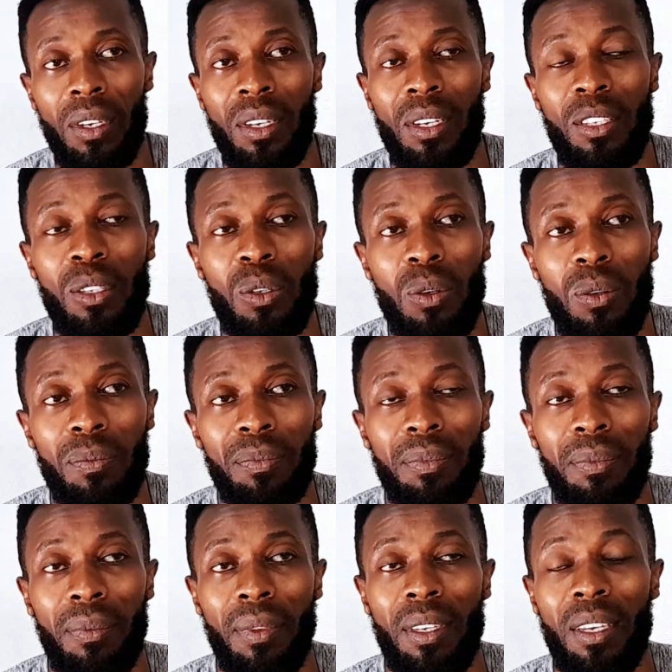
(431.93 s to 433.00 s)
So
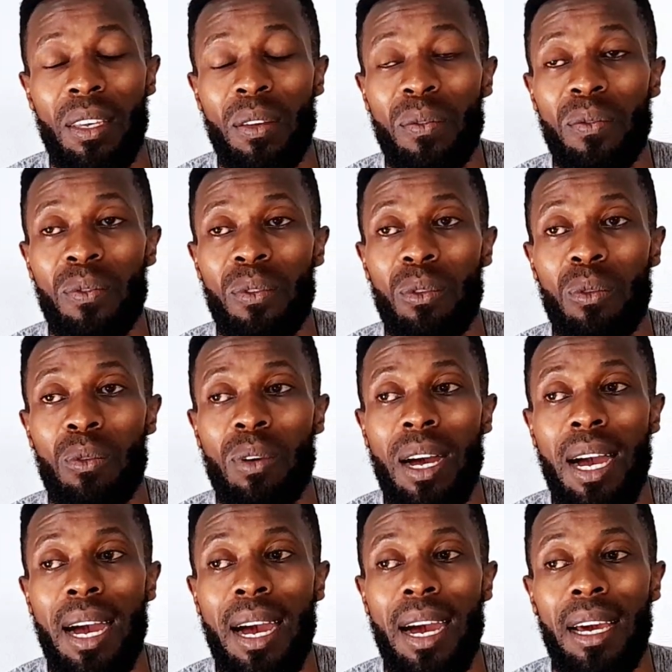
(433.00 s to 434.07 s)
if you
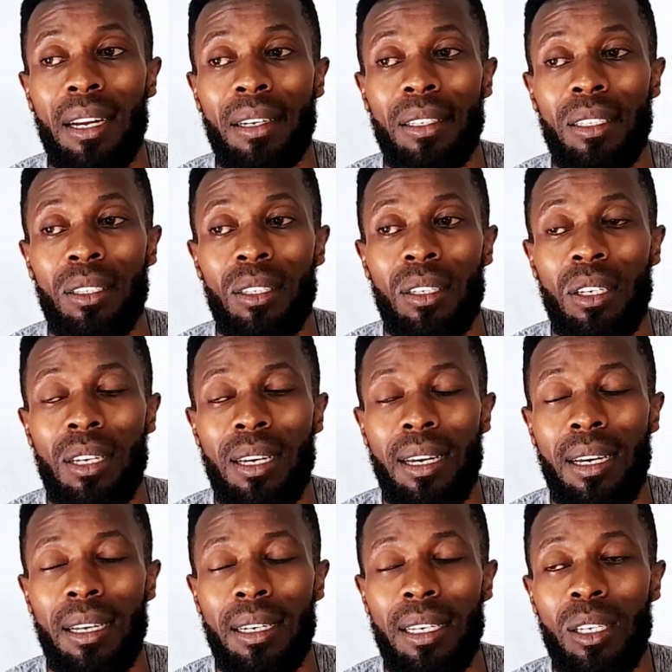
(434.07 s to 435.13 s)
are
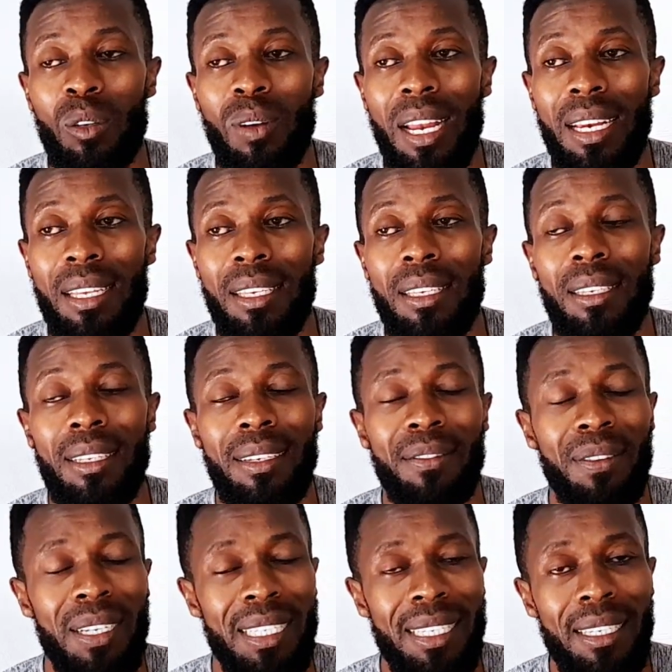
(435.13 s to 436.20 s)
regularly
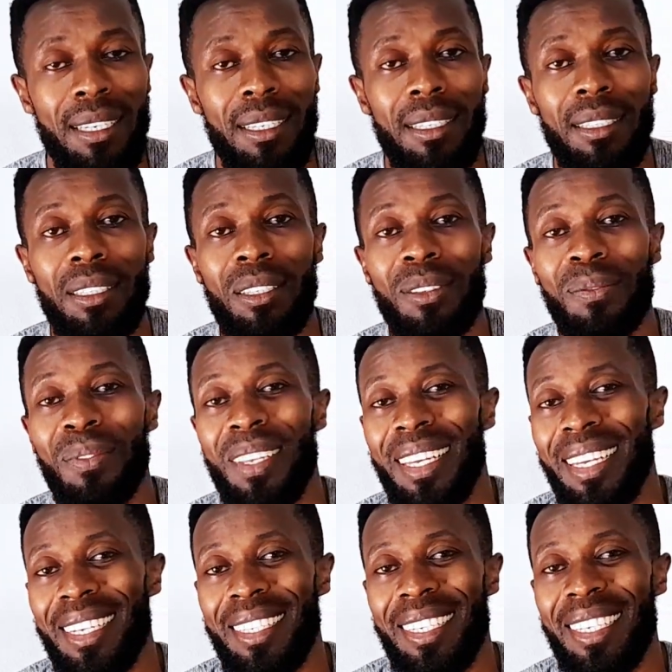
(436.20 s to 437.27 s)
fatigued,
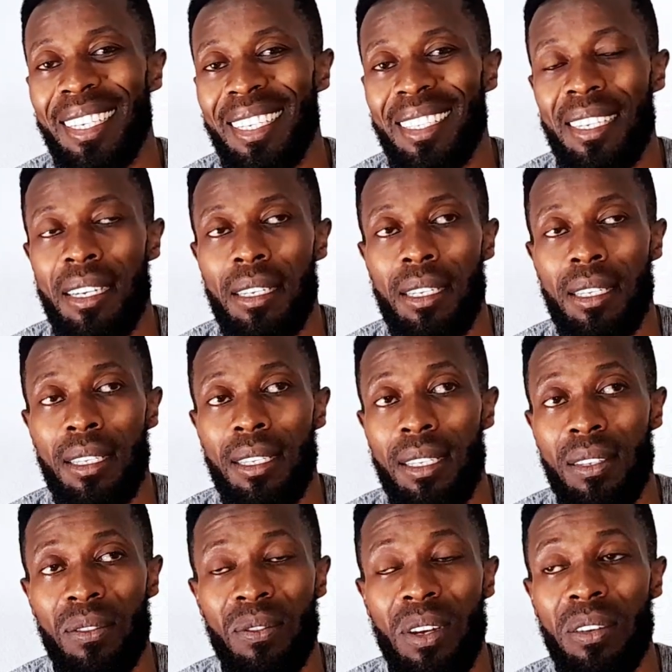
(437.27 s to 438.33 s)
getting injured
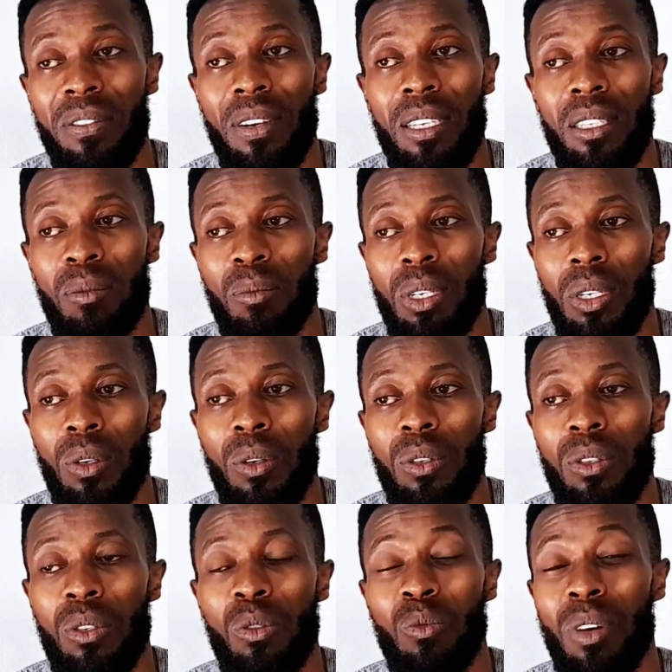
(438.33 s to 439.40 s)
is very fast
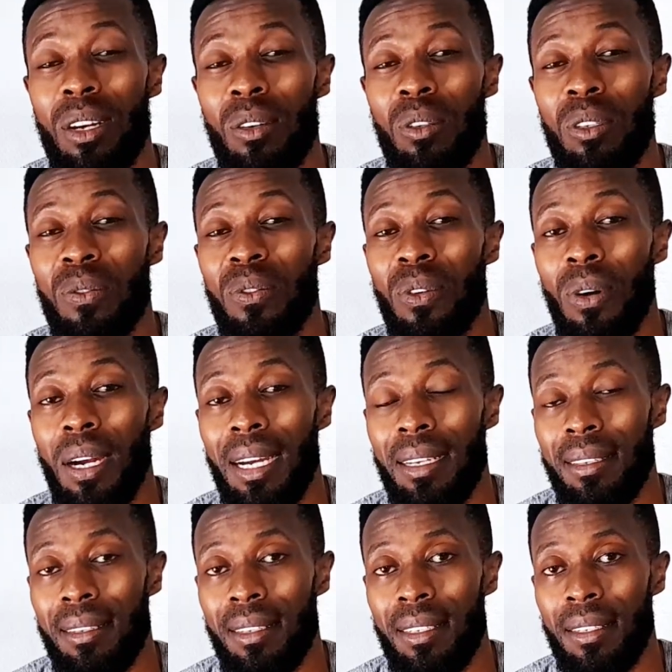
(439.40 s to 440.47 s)
because you are not
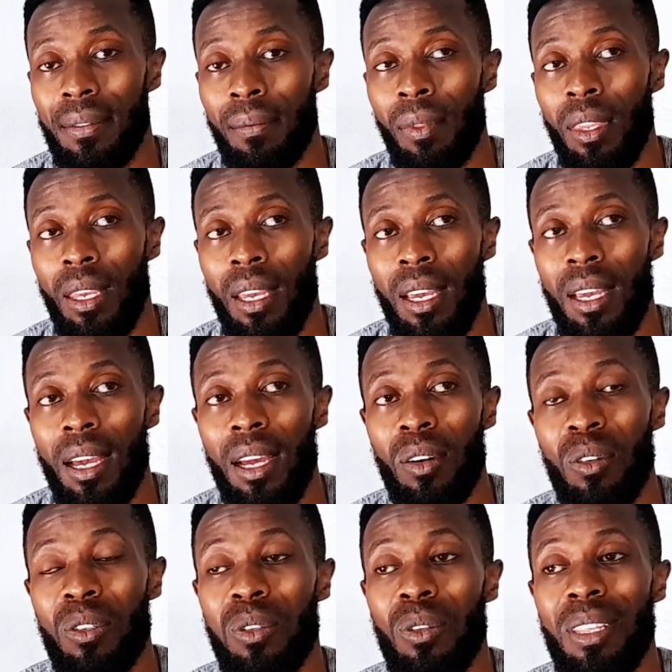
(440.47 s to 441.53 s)
focused. And
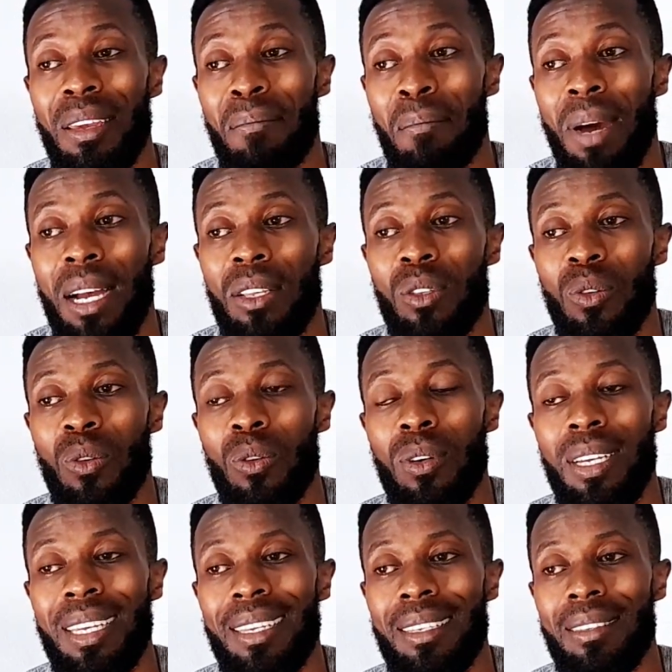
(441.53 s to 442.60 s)
also the muscle
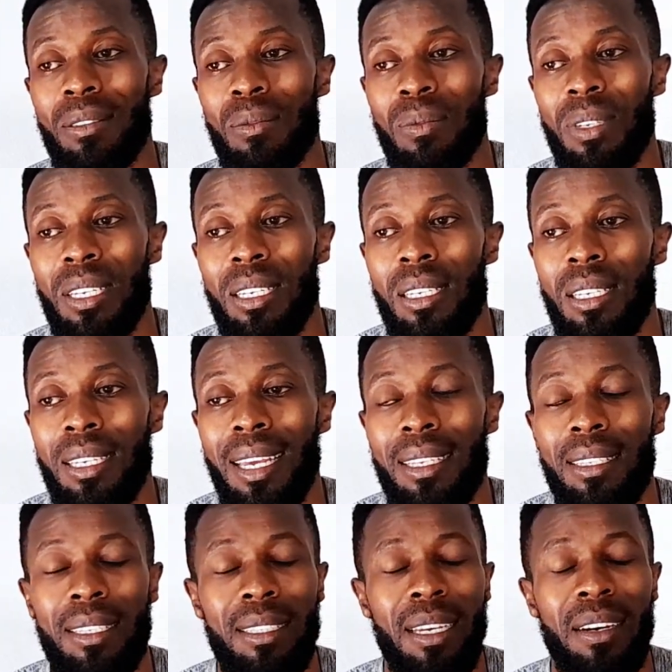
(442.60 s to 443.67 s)
really
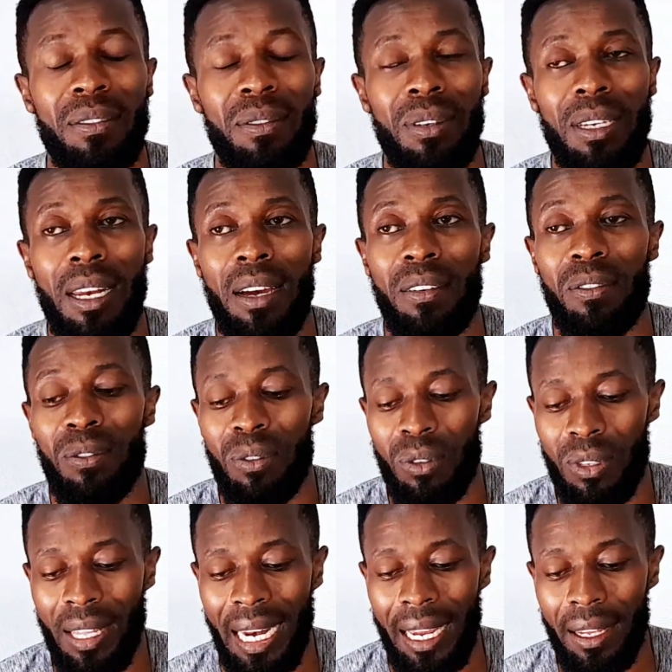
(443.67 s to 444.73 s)
doesn't have enough
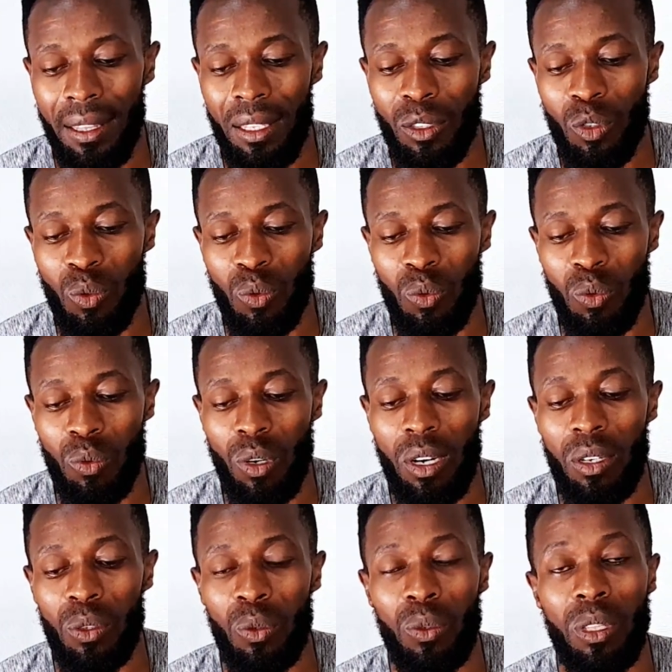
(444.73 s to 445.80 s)
strength to
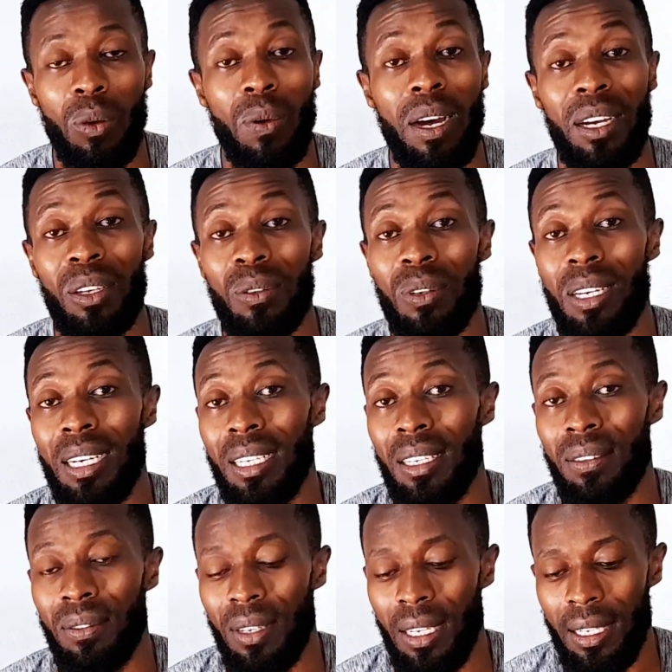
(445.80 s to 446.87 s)
do the work you are
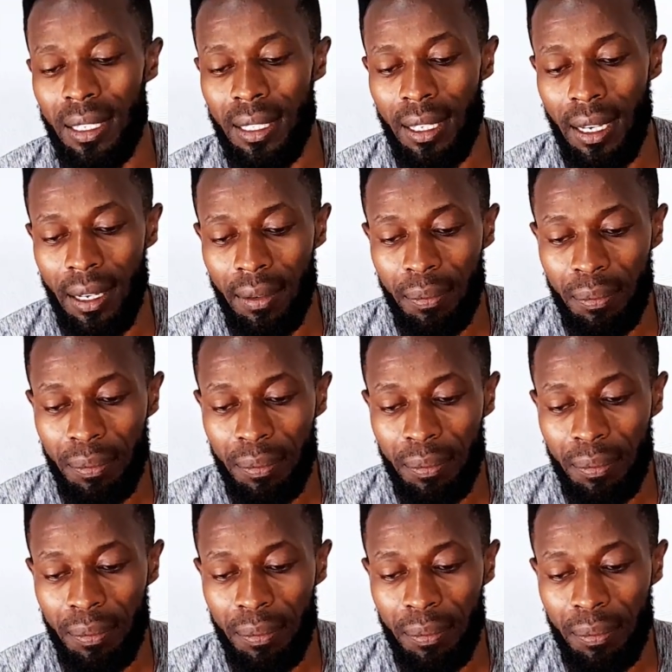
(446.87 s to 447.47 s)
giving it. Yeah?